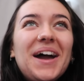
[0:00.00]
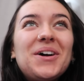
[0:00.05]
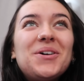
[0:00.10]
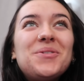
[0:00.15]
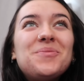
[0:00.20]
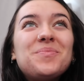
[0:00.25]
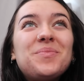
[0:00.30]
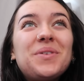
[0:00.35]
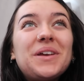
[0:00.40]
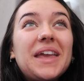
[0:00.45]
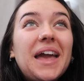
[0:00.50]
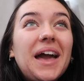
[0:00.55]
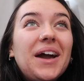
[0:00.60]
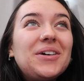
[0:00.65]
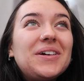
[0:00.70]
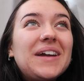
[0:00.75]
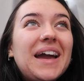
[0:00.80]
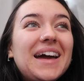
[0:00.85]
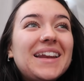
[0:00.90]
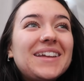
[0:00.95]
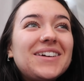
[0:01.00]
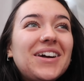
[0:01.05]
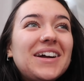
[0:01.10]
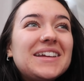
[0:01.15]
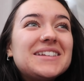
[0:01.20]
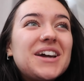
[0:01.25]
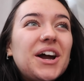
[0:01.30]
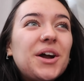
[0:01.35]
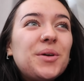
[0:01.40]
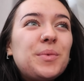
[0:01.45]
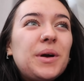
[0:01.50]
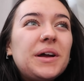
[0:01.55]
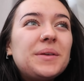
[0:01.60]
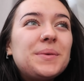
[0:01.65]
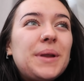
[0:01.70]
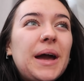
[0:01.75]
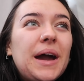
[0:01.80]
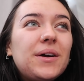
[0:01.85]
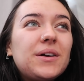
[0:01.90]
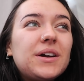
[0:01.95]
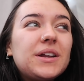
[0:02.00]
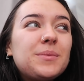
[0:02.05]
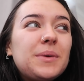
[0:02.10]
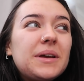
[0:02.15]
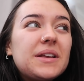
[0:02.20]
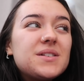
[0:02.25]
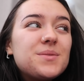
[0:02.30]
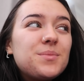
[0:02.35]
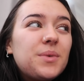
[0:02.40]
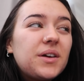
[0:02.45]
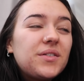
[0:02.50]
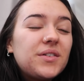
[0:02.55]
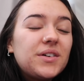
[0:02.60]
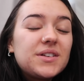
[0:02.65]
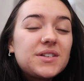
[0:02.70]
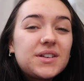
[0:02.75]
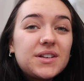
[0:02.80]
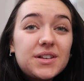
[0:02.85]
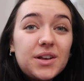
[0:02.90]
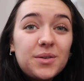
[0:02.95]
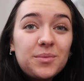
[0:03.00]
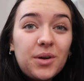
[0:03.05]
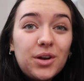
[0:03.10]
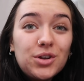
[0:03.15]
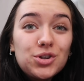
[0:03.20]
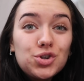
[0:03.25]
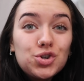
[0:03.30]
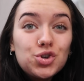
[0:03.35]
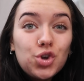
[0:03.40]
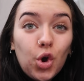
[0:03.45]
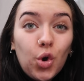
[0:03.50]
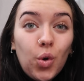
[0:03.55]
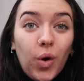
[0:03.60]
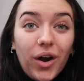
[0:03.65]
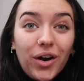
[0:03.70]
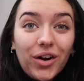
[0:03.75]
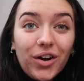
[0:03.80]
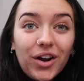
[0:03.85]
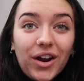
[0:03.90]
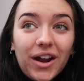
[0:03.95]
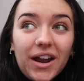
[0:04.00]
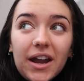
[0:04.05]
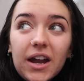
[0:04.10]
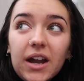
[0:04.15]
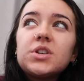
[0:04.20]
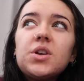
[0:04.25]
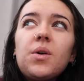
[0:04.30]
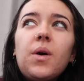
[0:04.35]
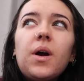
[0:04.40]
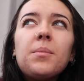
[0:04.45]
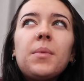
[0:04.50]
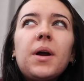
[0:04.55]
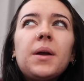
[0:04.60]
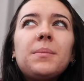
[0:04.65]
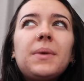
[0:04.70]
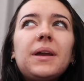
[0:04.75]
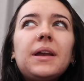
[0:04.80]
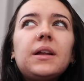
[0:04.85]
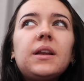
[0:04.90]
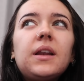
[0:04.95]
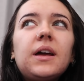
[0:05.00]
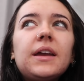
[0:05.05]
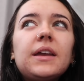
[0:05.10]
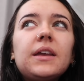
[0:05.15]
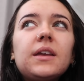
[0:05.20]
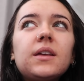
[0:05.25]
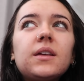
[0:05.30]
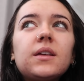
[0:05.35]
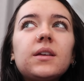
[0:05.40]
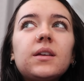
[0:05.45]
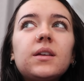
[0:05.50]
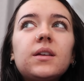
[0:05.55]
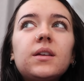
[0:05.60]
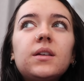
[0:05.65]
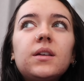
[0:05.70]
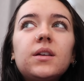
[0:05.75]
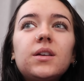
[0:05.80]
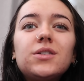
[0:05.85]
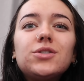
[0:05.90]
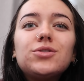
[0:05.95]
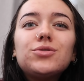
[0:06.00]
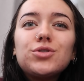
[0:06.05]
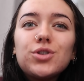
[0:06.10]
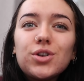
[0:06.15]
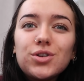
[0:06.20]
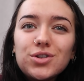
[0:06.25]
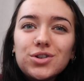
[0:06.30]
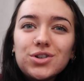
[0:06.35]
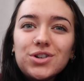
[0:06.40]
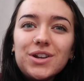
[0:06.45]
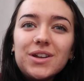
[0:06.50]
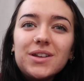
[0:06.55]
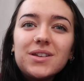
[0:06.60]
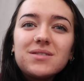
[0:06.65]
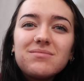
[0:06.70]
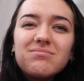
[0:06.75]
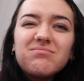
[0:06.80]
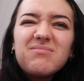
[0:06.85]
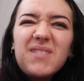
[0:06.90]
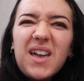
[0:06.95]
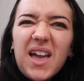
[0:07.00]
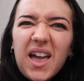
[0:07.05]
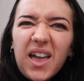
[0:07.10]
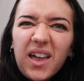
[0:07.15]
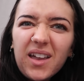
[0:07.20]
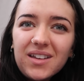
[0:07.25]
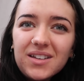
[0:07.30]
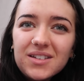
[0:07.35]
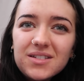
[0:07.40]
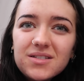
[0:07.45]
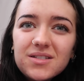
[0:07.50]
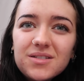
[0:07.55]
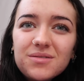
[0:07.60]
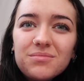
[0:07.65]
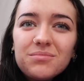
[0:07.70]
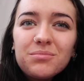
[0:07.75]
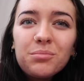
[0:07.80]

um, but yeah, we had a great time. I'm now gonna make some breakfast because I'm so hungry. Do you know what, I might make like sausages, eggs,